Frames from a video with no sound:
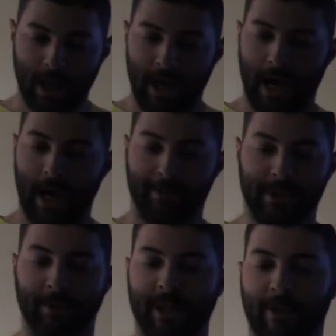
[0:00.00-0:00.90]

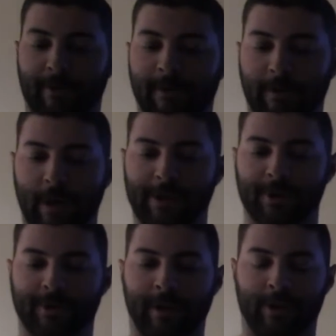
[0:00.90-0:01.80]
some of the other
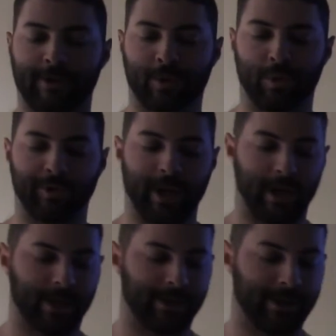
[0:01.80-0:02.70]
fundraisers that our school
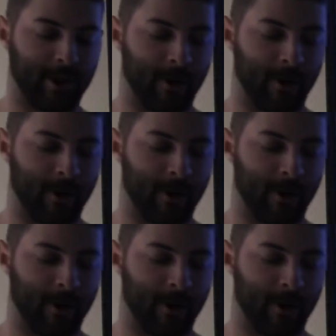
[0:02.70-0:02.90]
does,